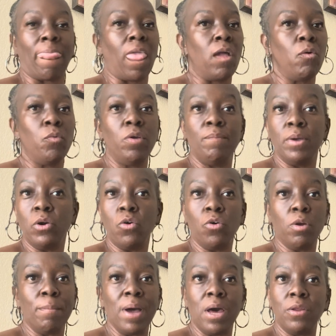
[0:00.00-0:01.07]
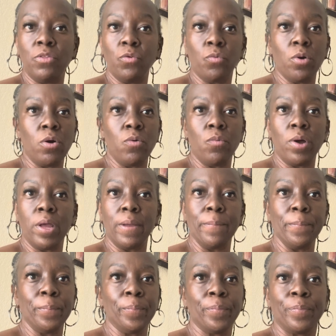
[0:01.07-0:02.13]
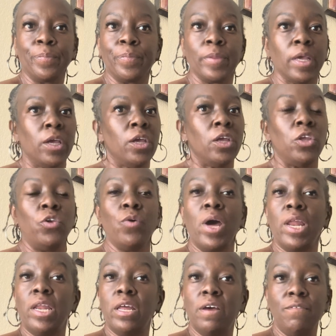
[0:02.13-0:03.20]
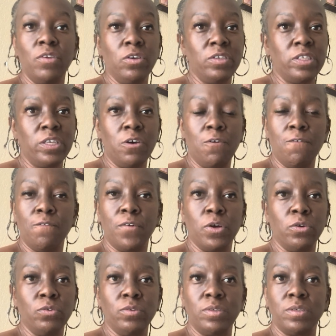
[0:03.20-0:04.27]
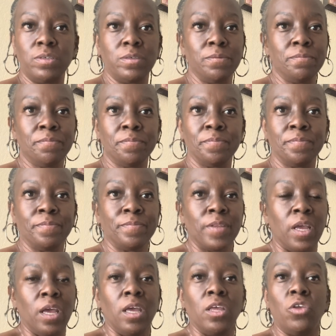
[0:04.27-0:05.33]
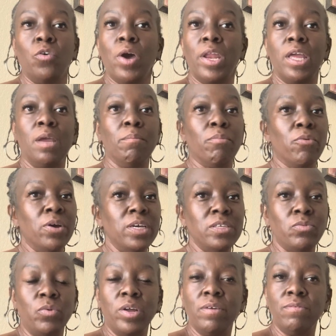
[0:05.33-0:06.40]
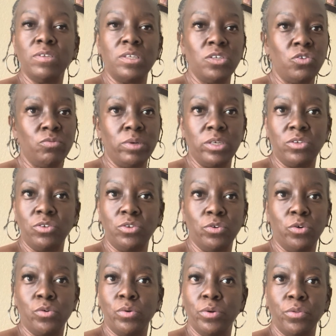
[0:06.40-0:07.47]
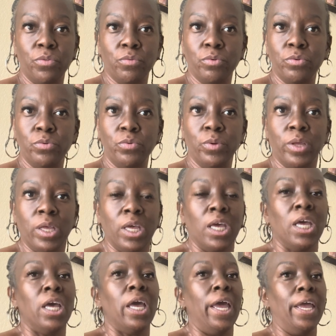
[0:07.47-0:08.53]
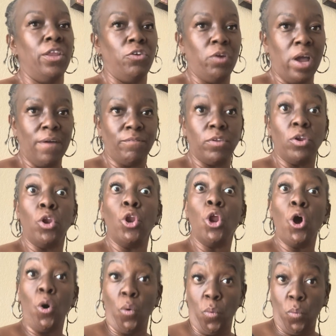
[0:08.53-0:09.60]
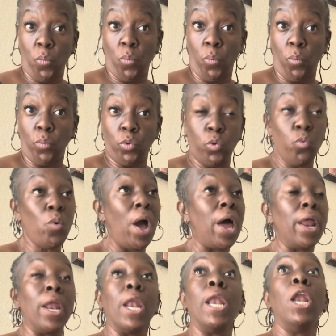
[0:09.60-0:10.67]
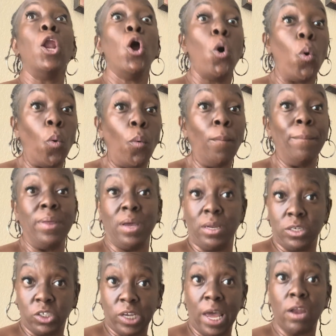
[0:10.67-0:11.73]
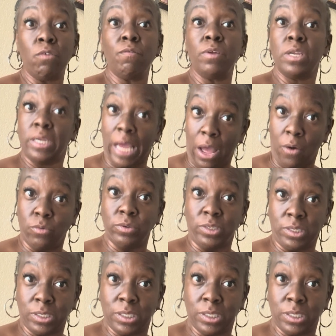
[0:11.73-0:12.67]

We've been going about it the wrong way. You got to love yourself first. You got to embrace whatever situation you're going through. And you have to know, you got to know beyond a shadow of a doubt,